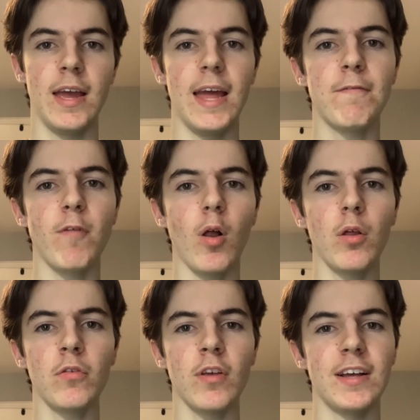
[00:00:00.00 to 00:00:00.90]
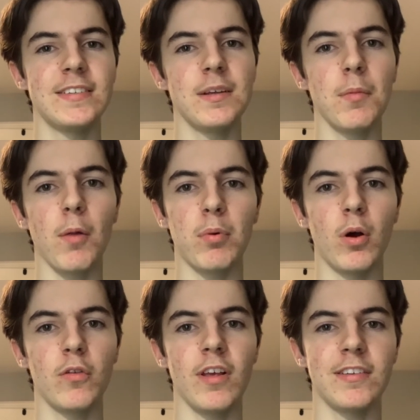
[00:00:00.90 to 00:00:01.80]
It follows a similar
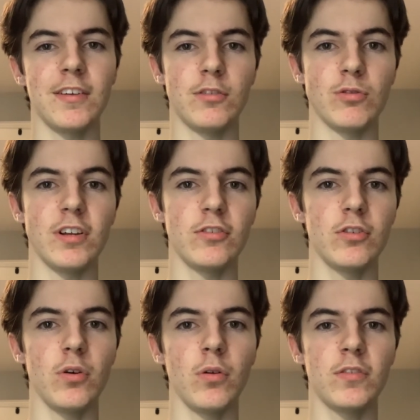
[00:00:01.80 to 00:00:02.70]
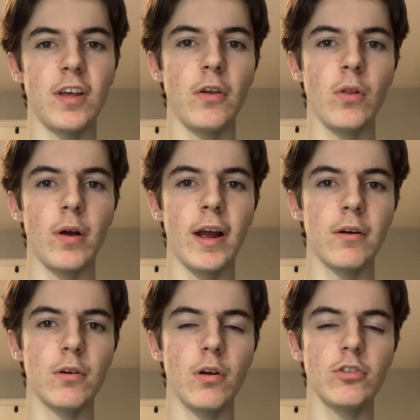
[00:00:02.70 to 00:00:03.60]
process to traditional cellular
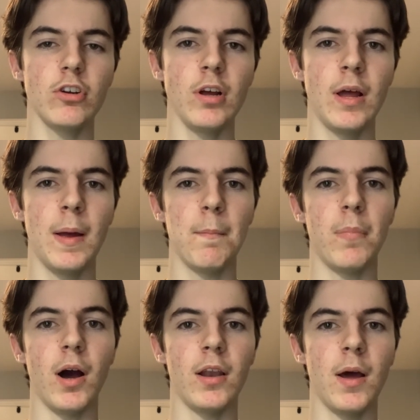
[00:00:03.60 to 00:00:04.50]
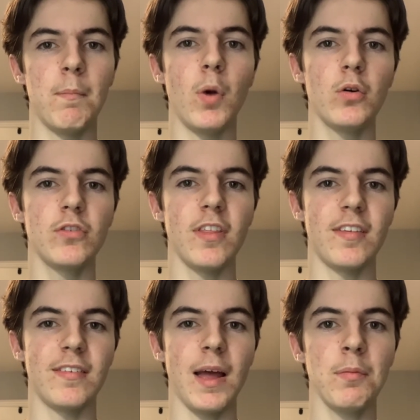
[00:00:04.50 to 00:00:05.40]
agriculture, but most of the
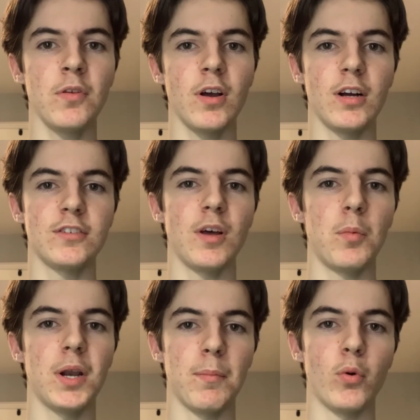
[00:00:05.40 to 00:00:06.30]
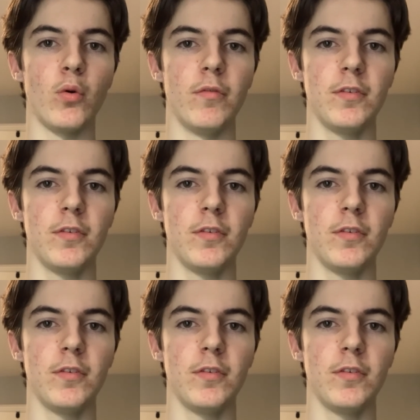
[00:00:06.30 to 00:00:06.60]
steps are somewhat improved.